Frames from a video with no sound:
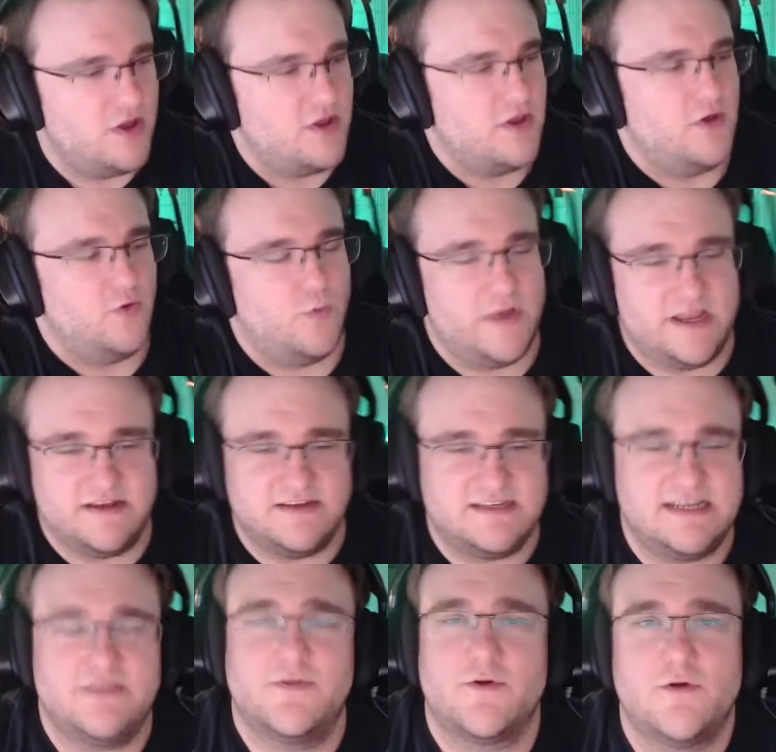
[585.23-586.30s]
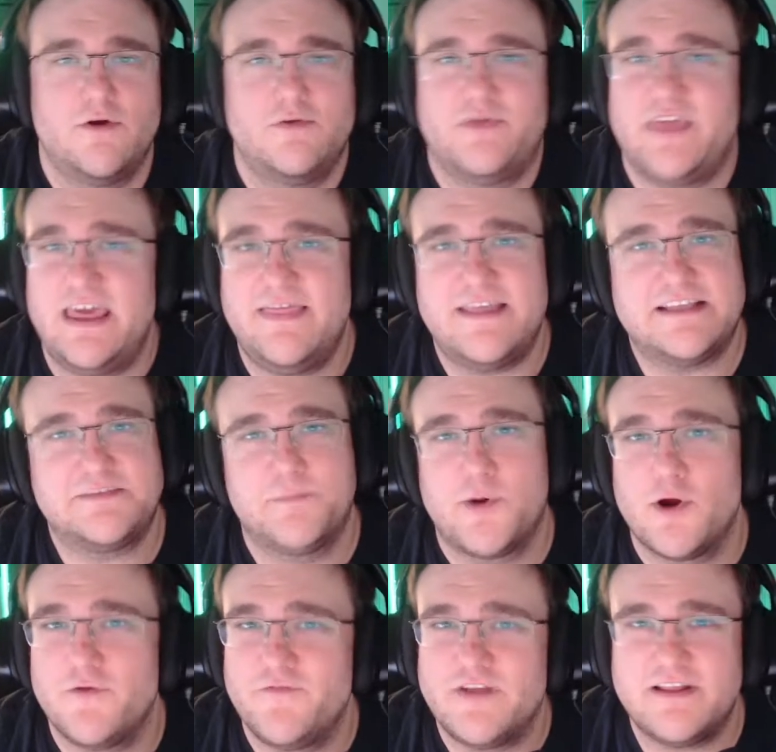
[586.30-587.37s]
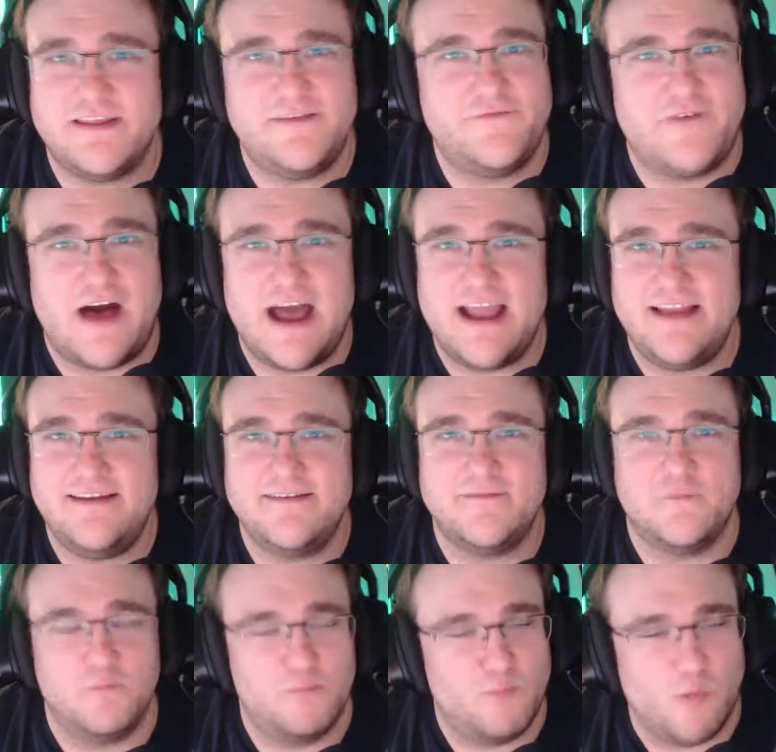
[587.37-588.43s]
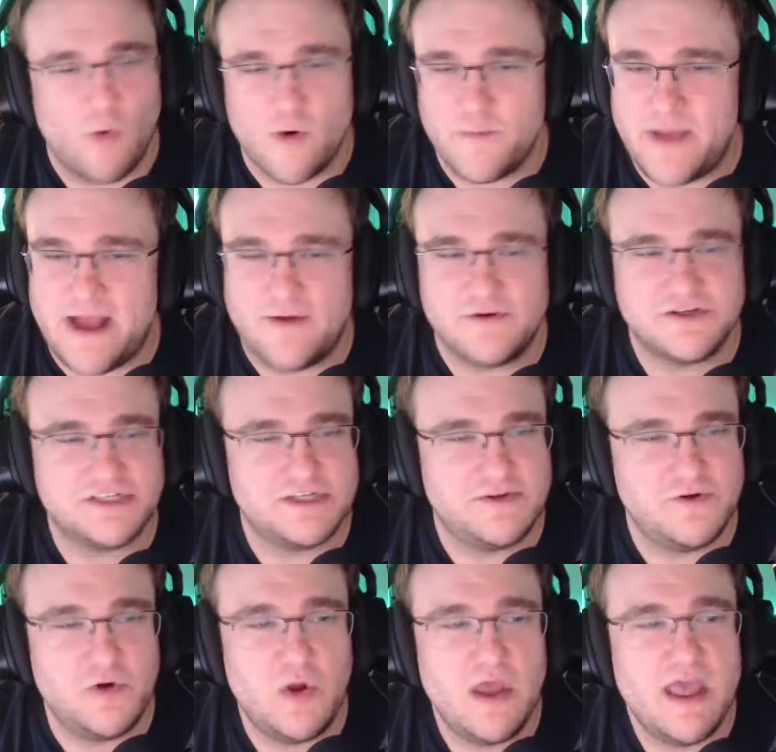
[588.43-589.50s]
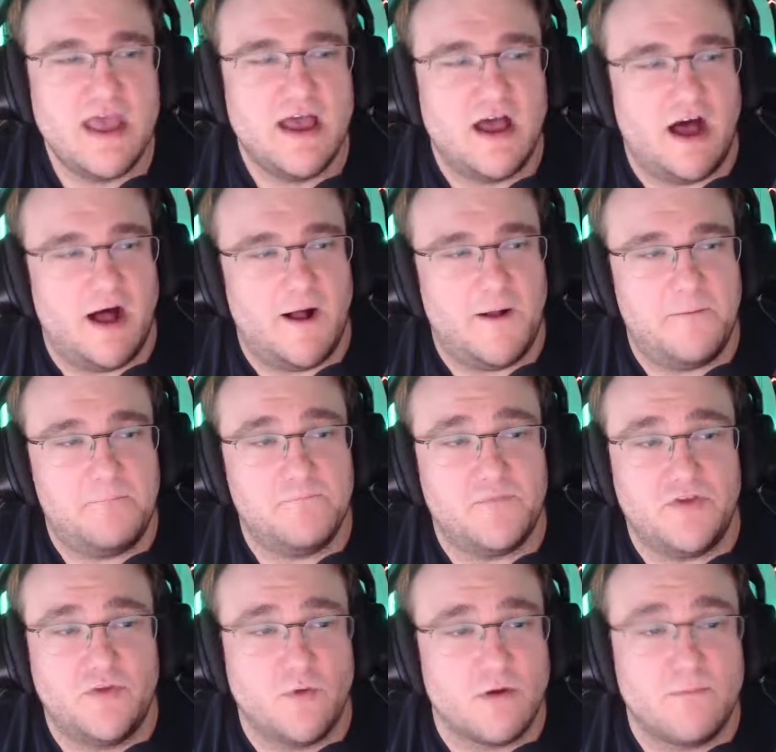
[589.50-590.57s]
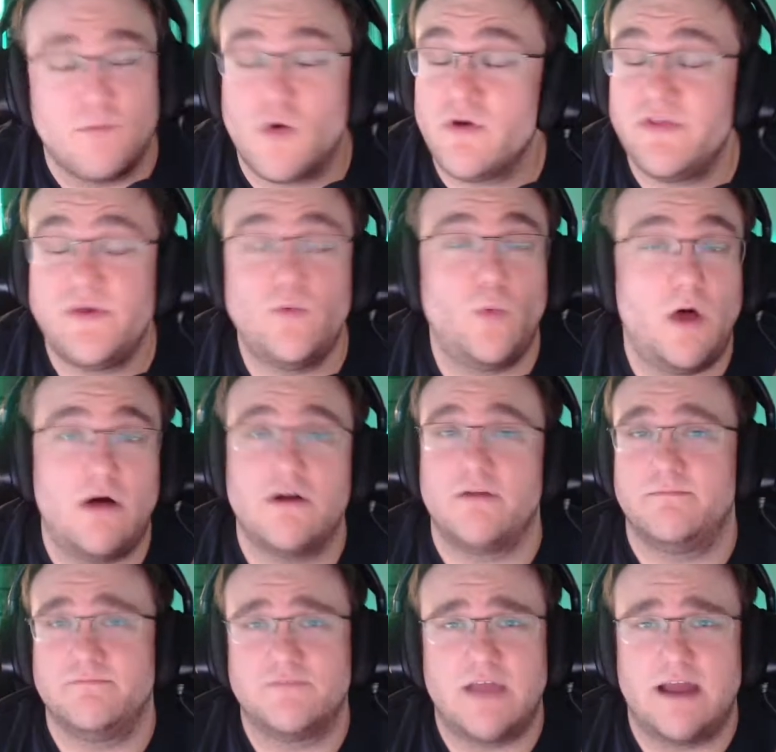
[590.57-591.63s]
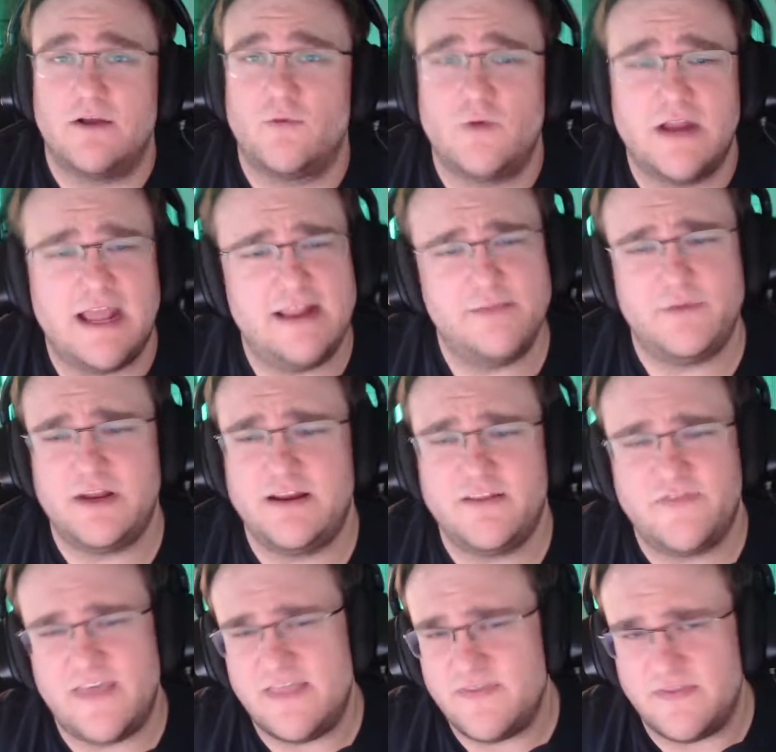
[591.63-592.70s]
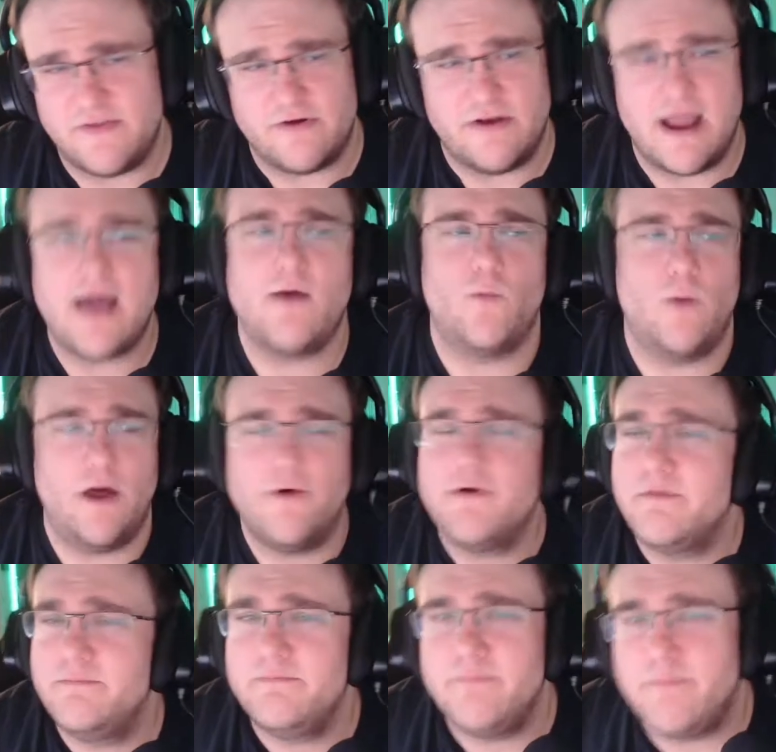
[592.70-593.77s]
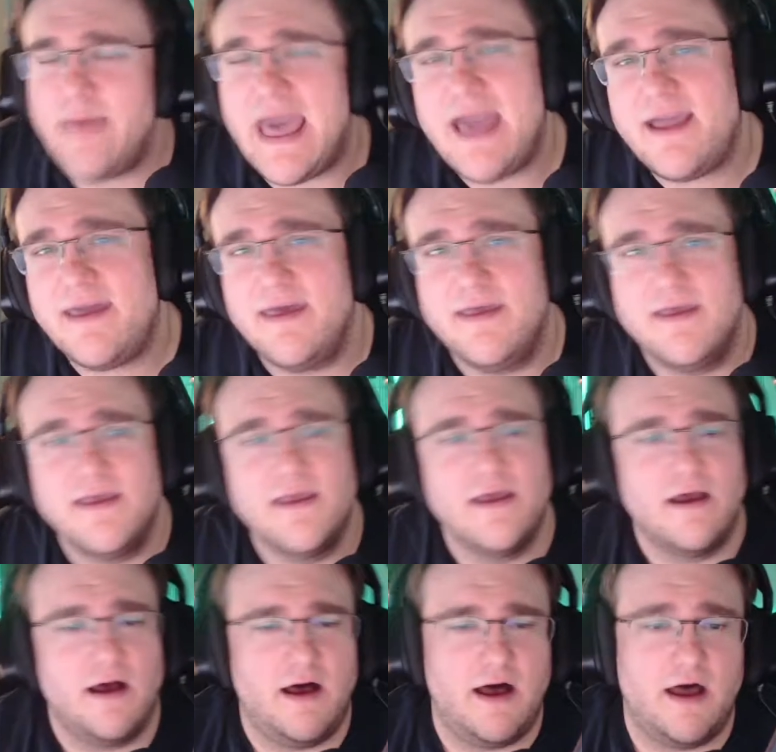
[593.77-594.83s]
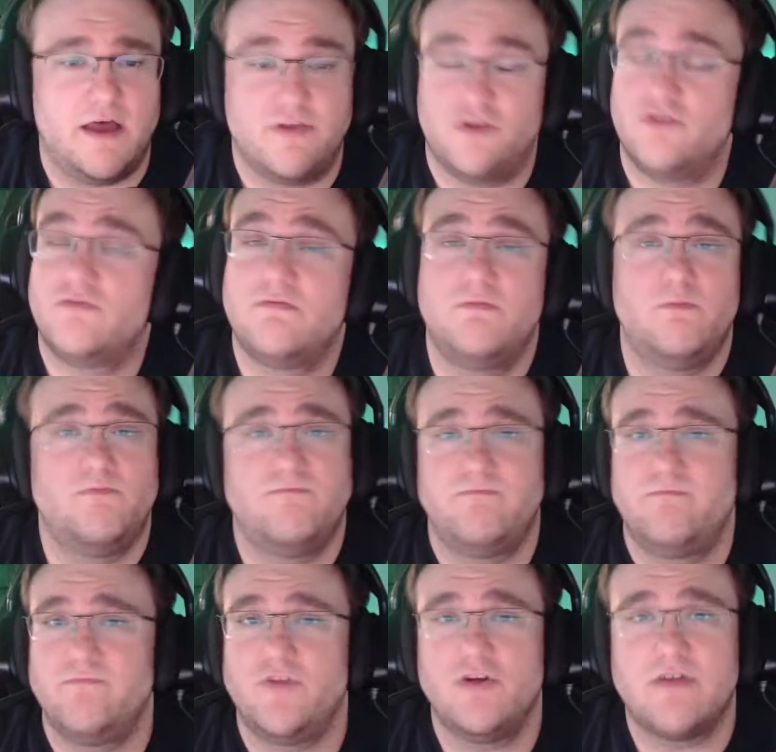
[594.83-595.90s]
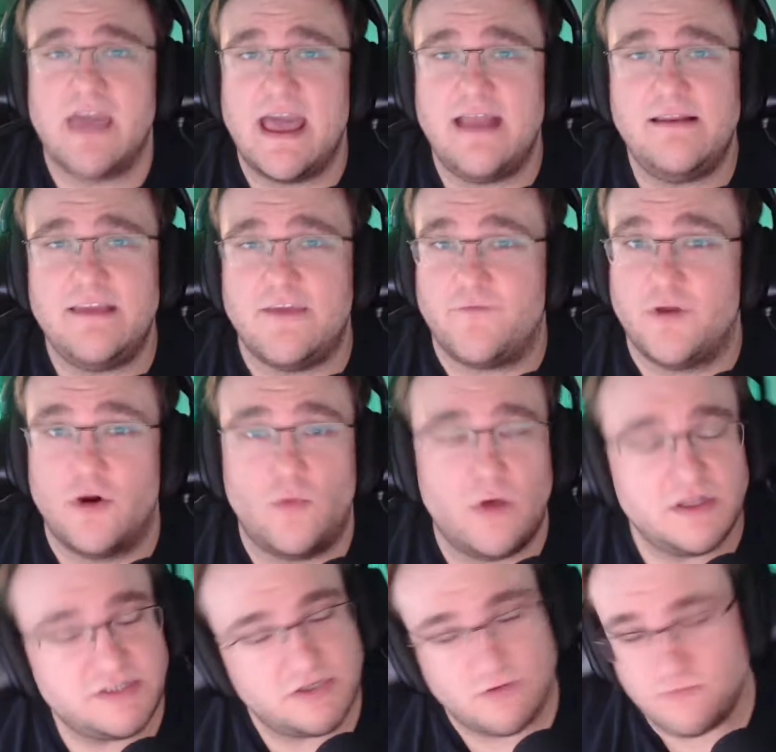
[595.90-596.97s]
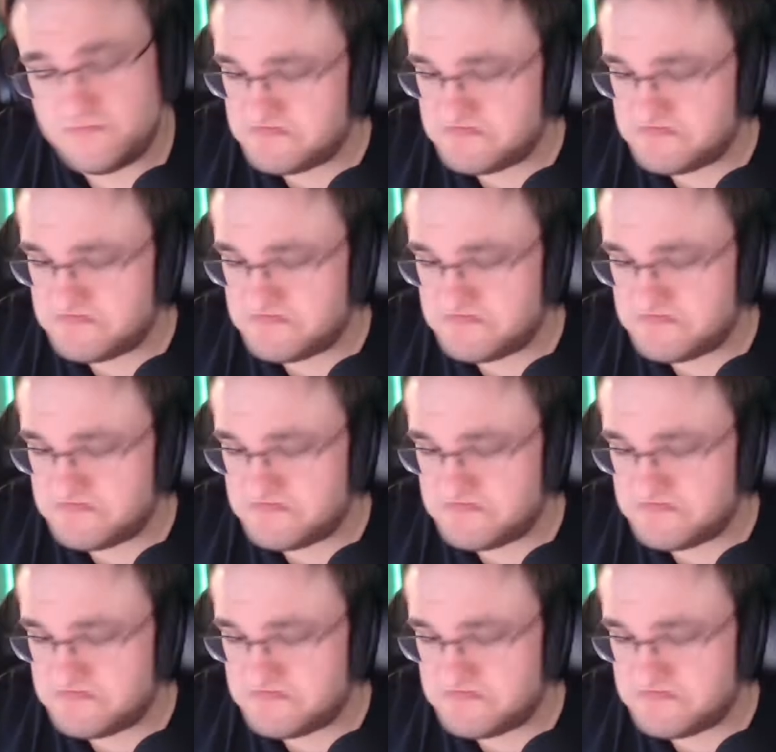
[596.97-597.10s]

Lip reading: went and did their own thing. That's perfectly fine. More power to you. You are more than welcome. I don't want anybody to think that they're not welcome back. You can, if you don't want to,